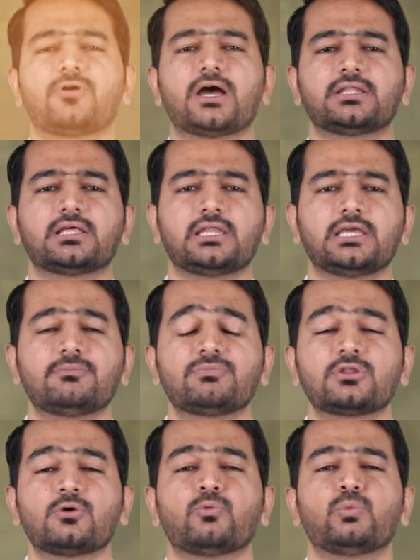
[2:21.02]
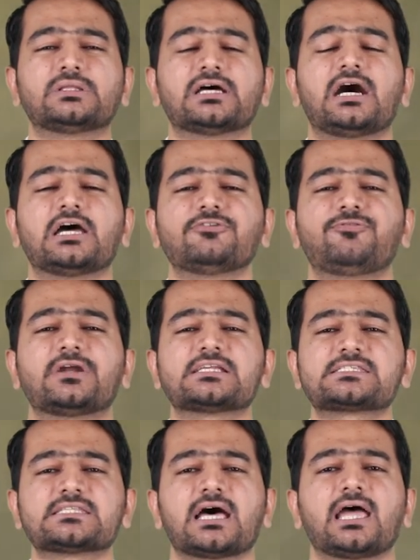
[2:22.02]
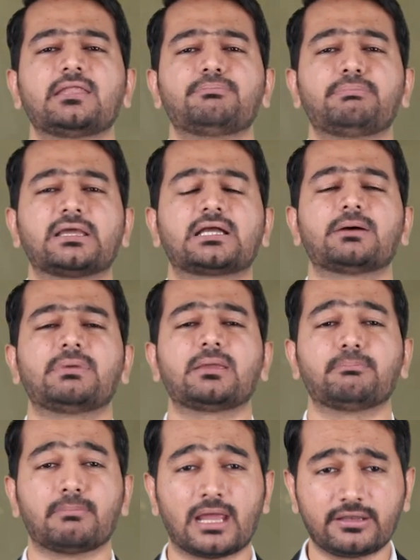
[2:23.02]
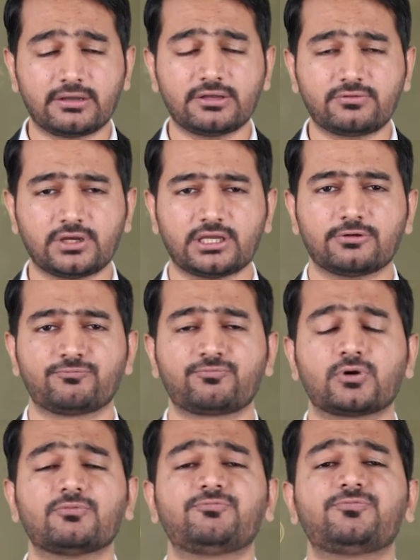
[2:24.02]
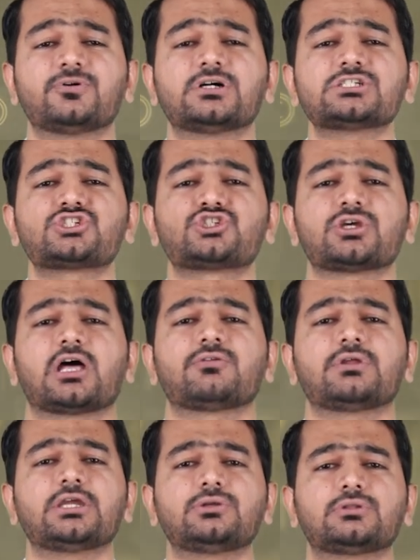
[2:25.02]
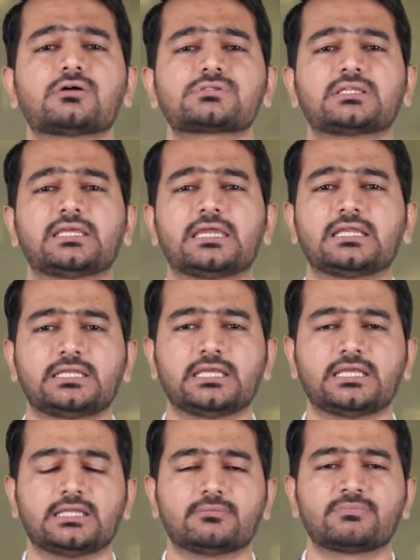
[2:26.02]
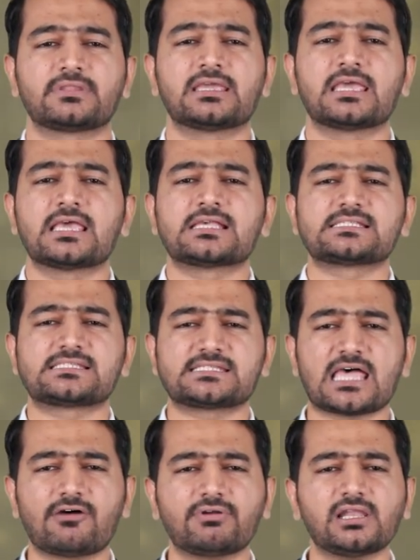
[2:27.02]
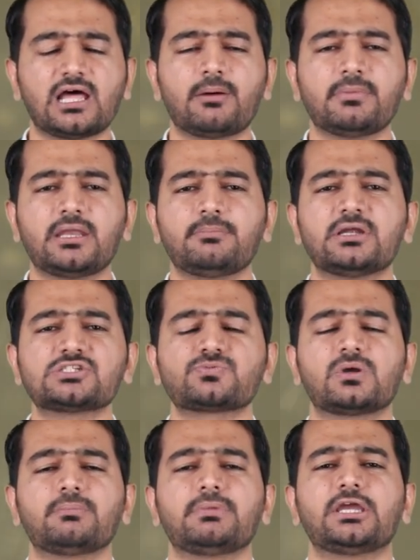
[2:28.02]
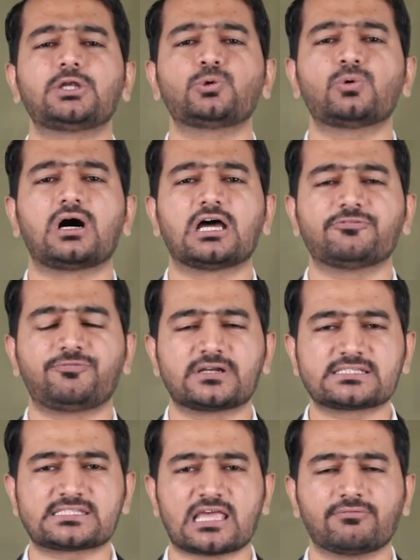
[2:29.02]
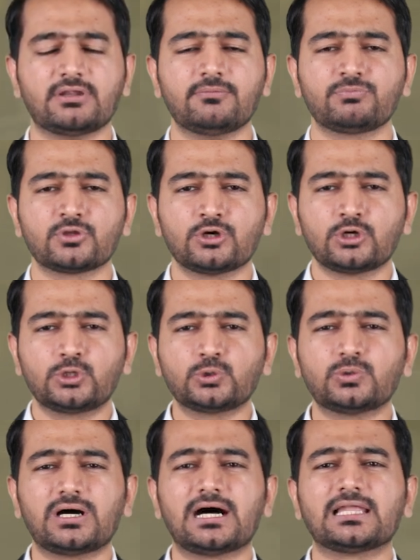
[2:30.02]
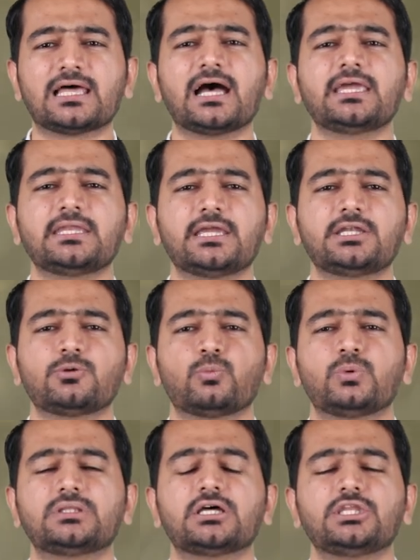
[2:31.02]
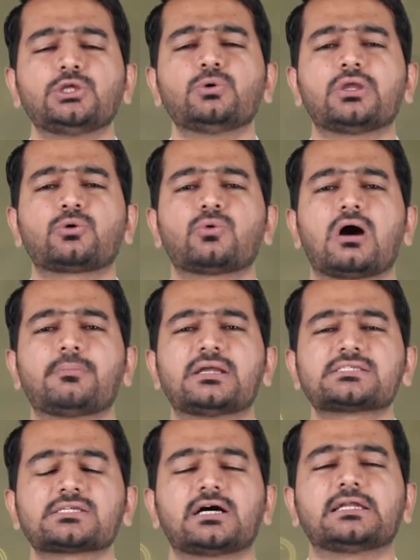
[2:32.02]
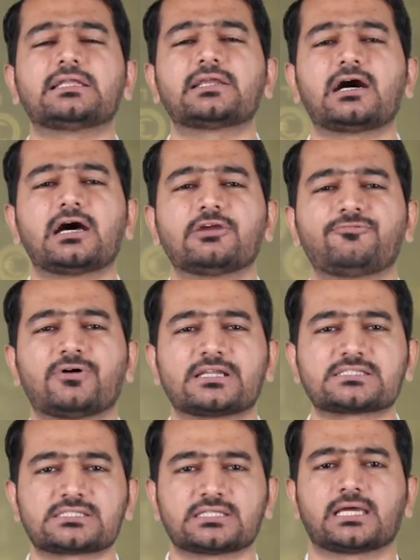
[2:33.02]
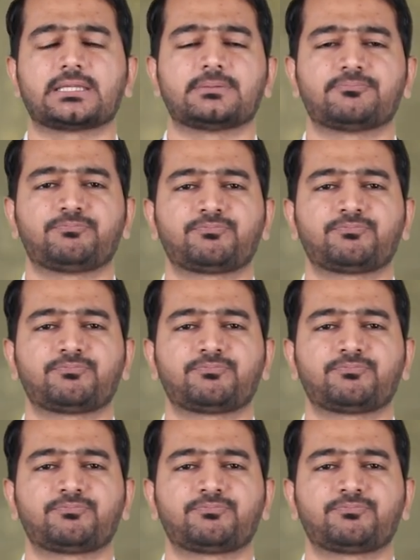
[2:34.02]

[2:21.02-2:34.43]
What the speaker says: finally, with IFRS 9 becoming mandatory from 1st January 2018, several amendments were made to IFRS 7 to align it with the new requirements under IFRS 9.